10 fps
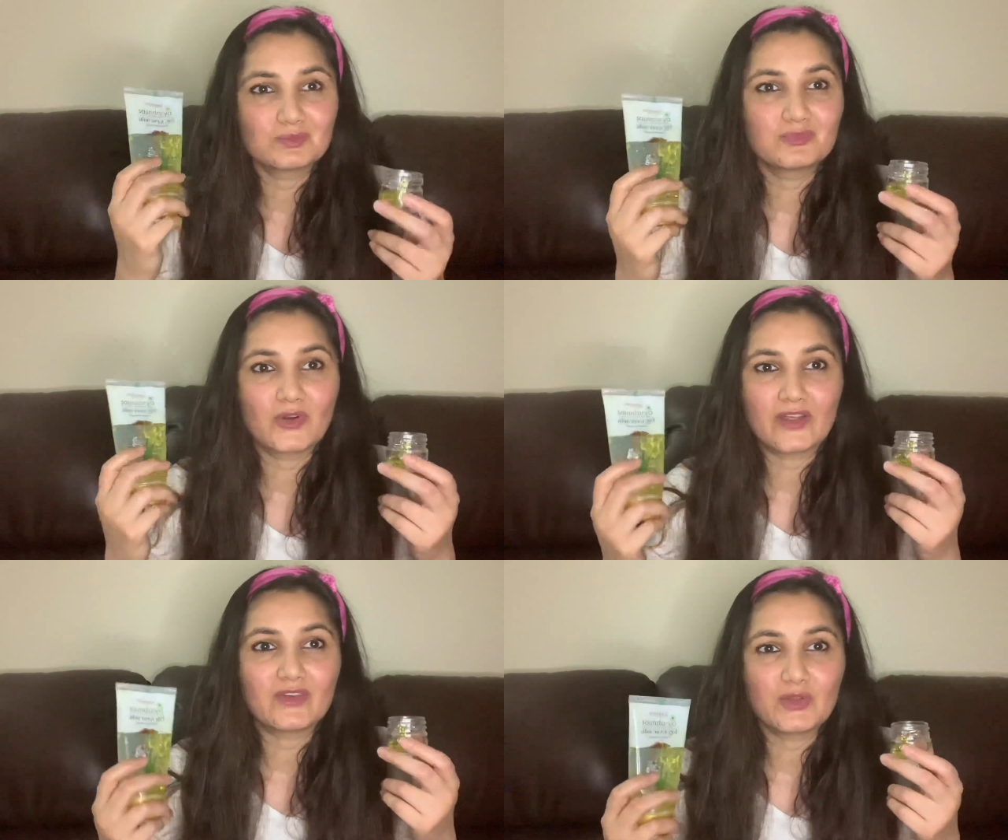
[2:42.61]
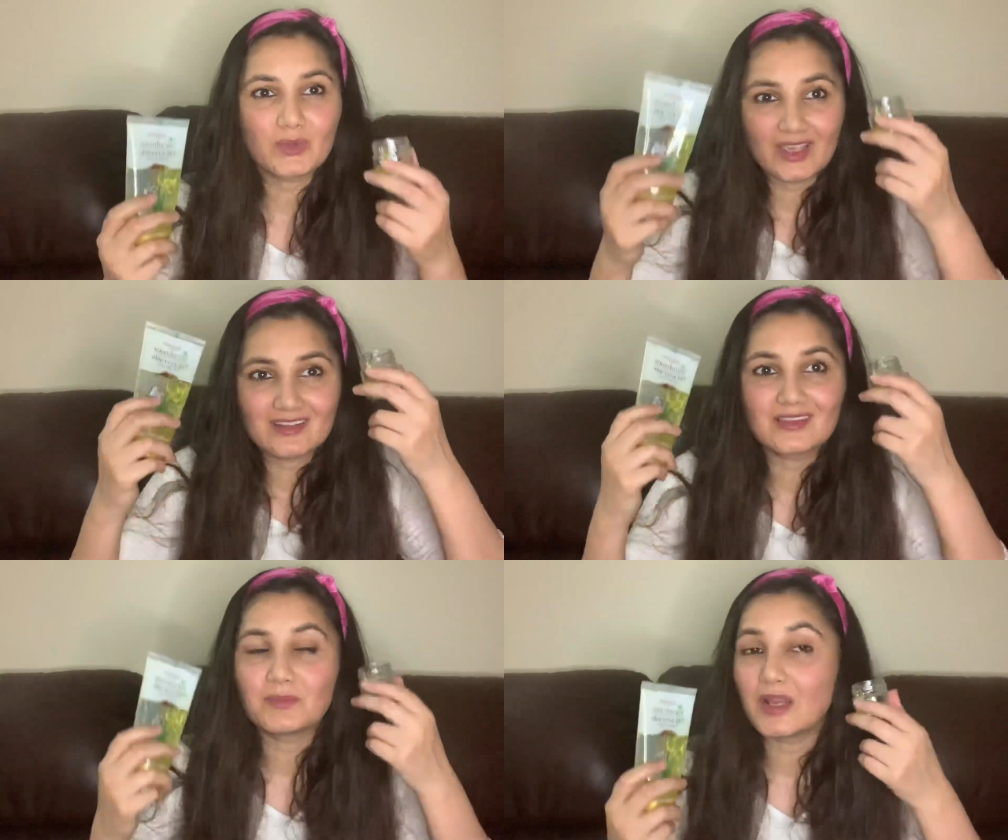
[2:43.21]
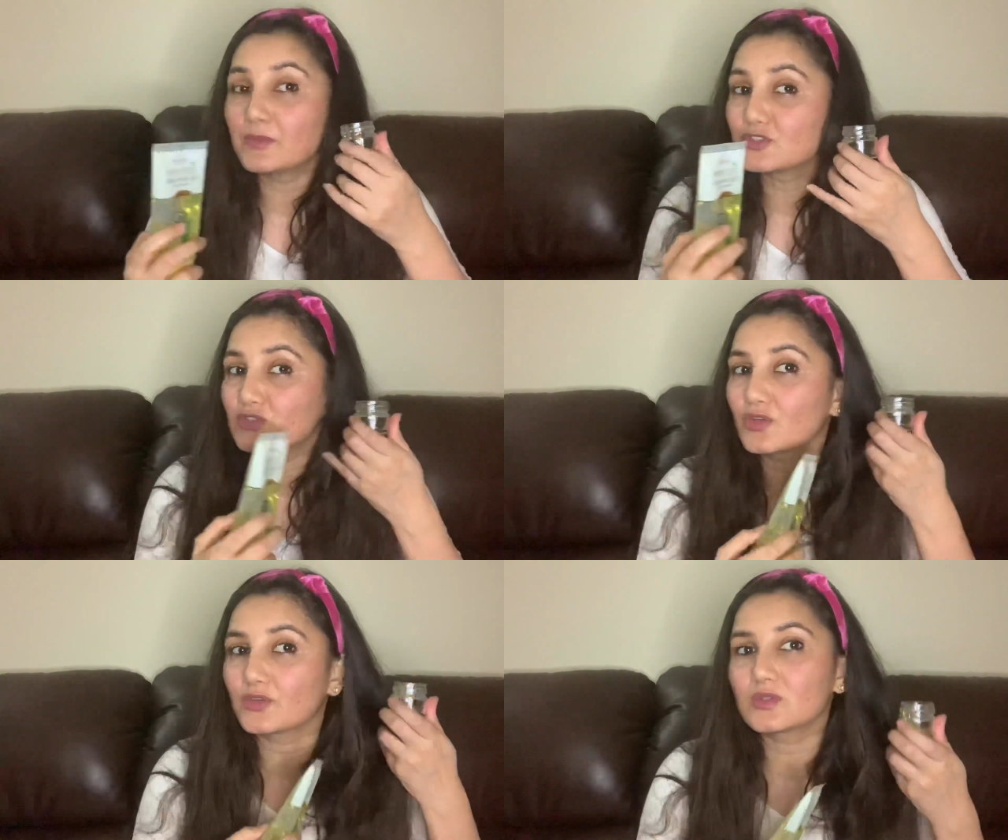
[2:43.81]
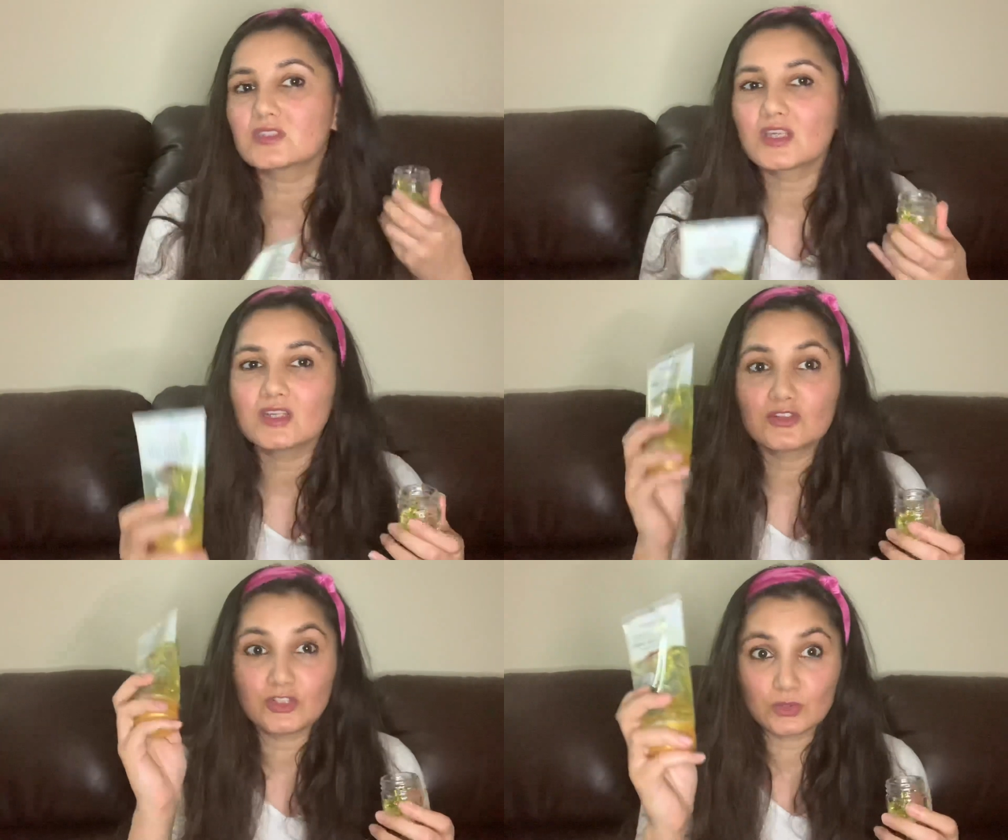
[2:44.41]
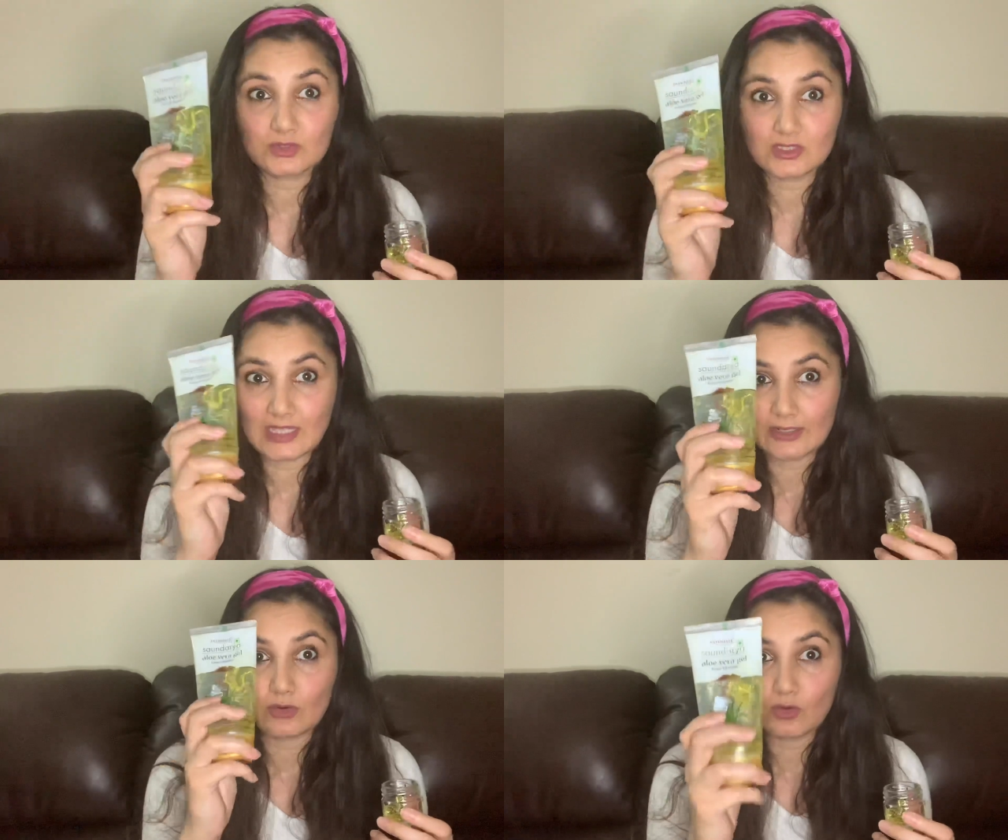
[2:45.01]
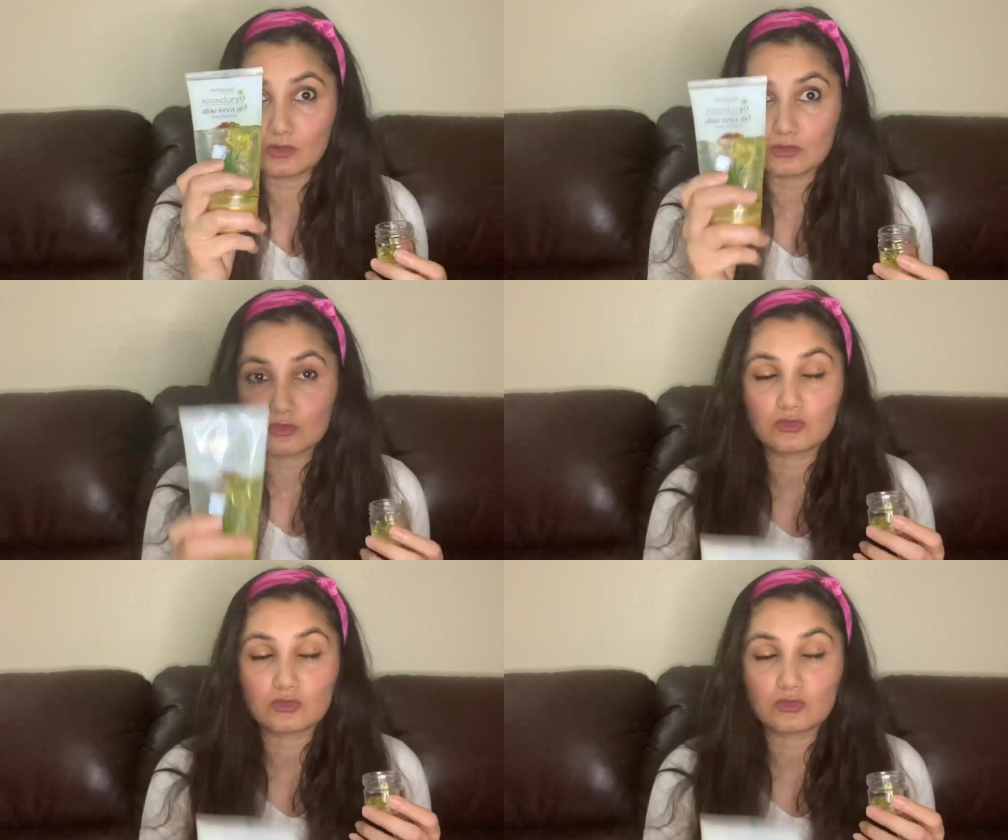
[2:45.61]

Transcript: whatever you get, the blemishes on your skin. It reduces that also.